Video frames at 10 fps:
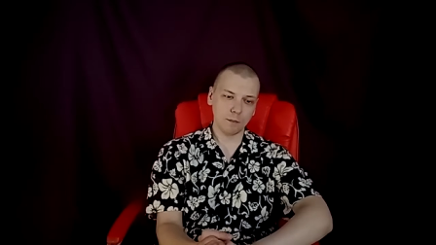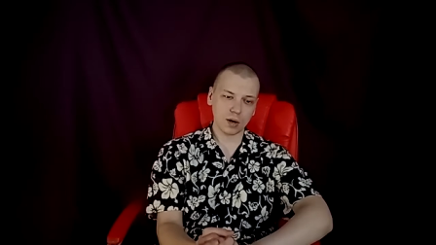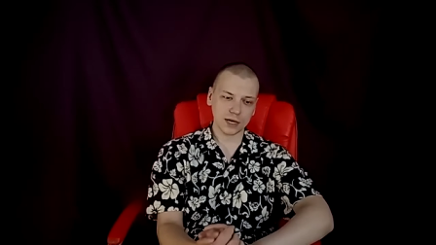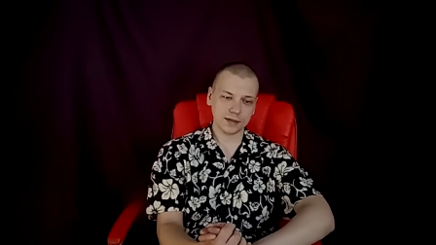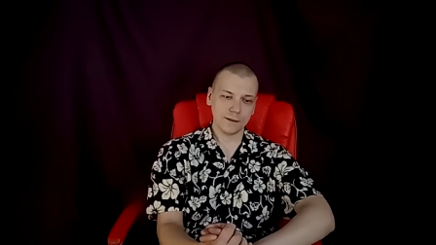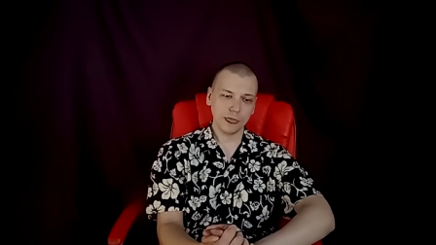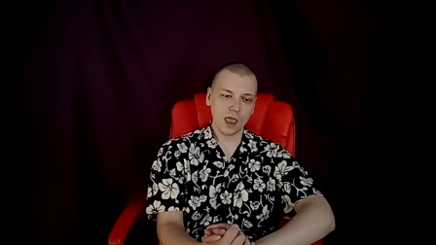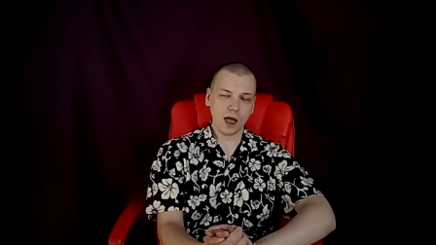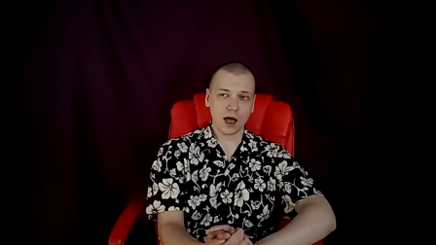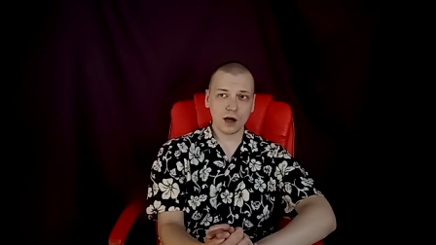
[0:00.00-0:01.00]
But
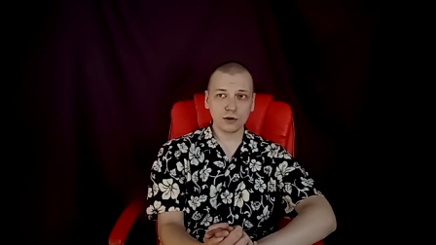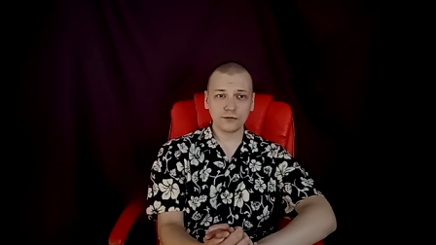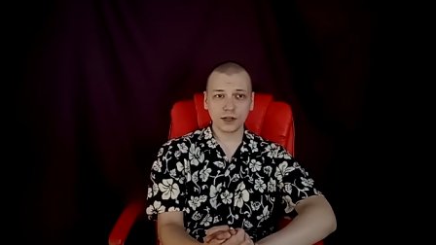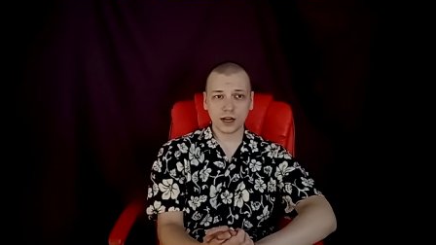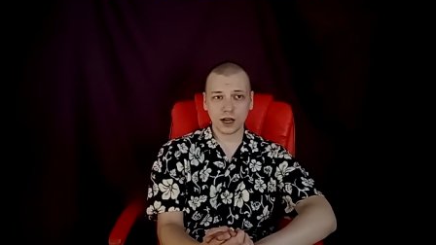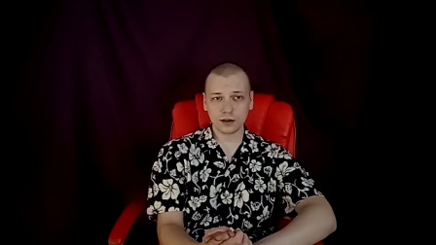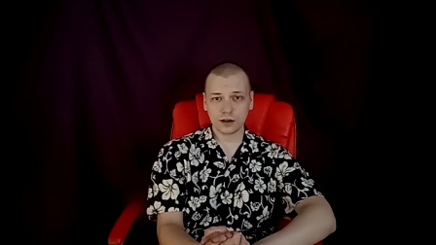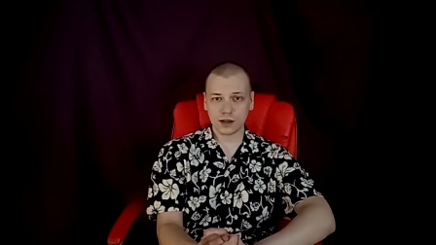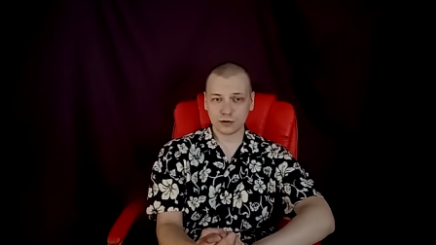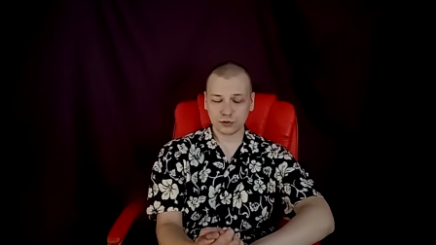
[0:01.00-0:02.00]
out of the
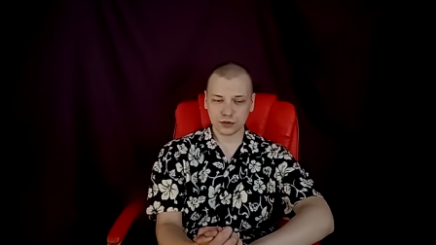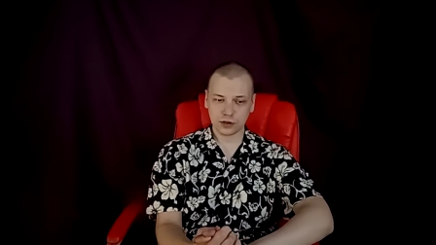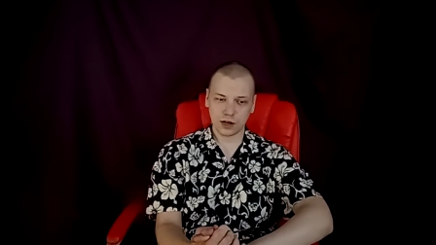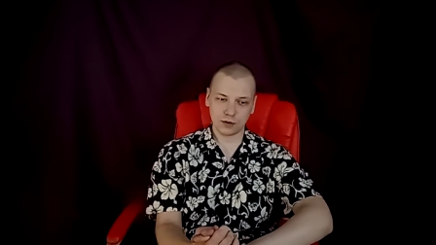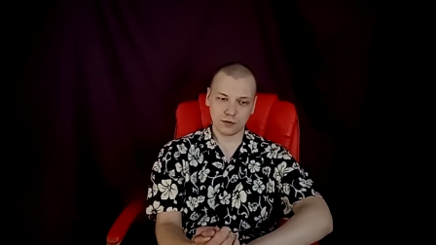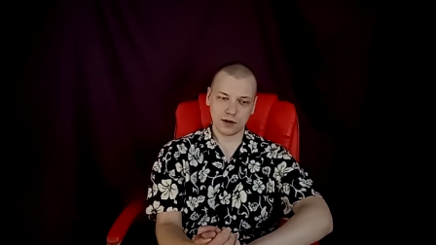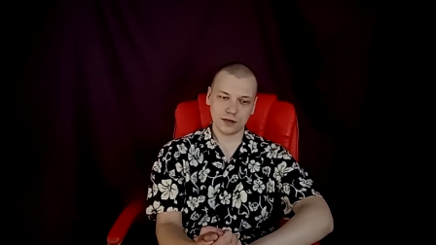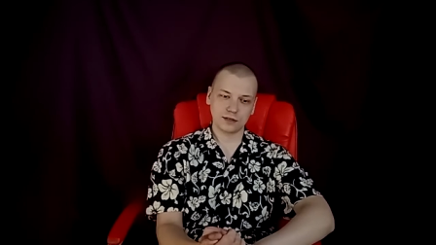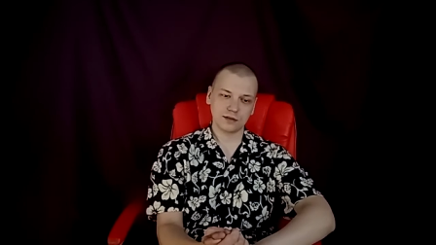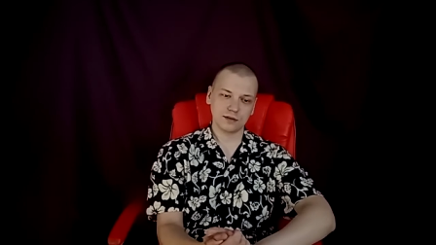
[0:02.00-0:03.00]

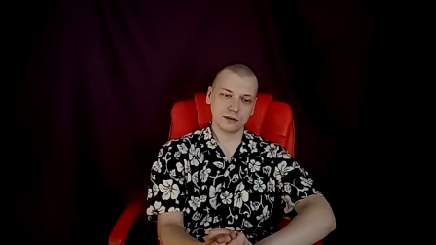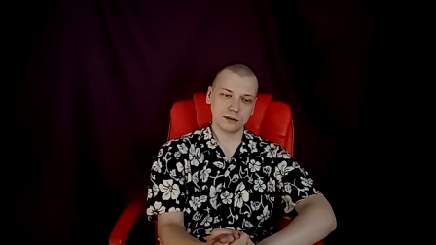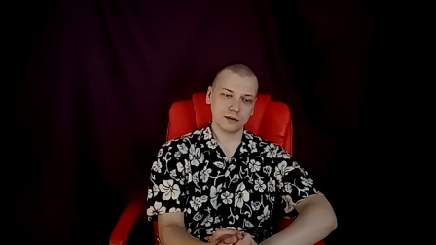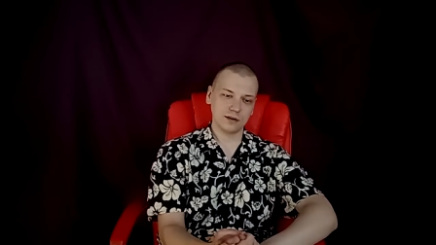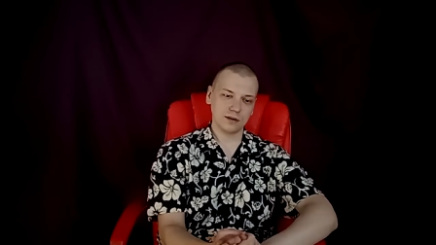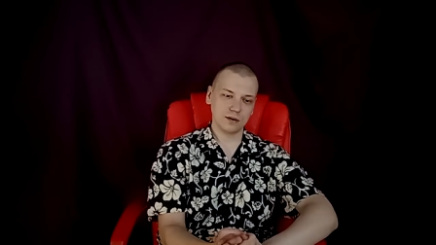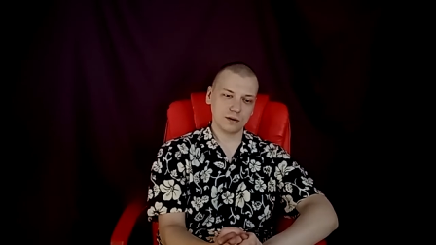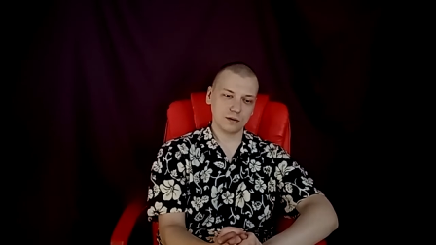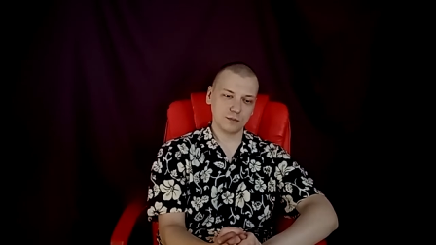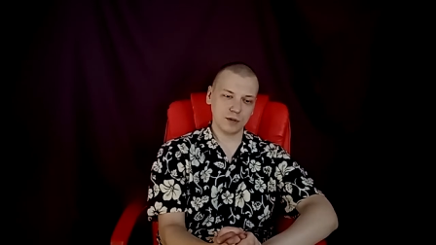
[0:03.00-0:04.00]
counterclockwise uh,
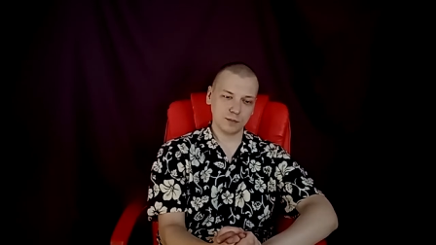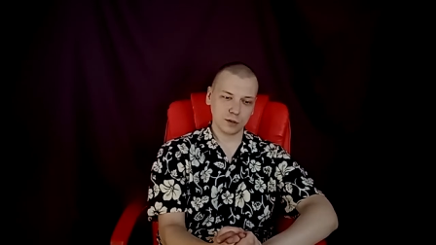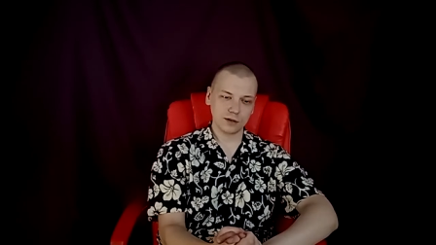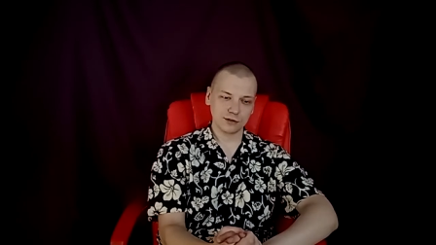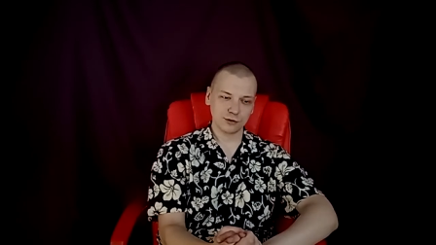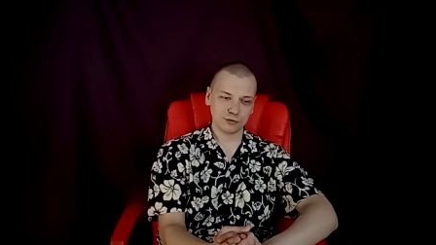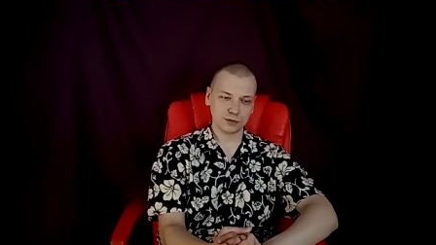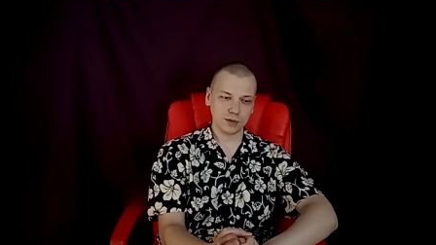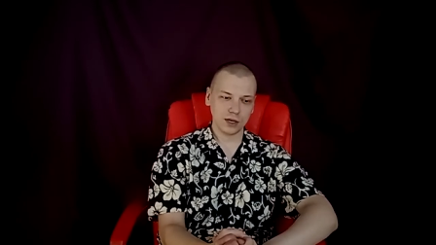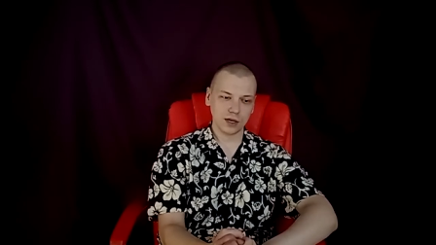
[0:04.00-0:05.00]
people, so
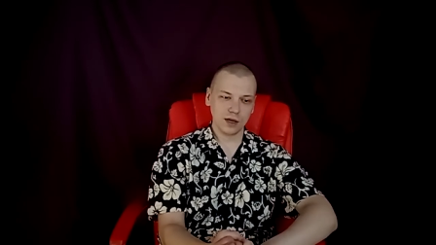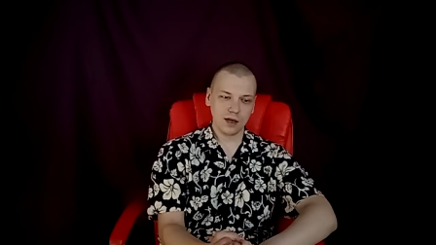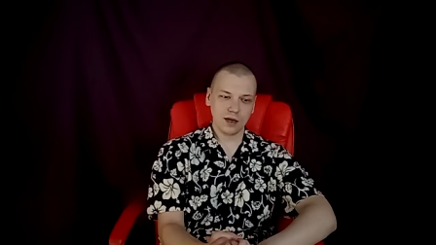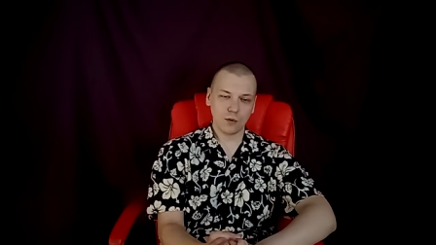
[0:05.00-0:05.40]
to speak,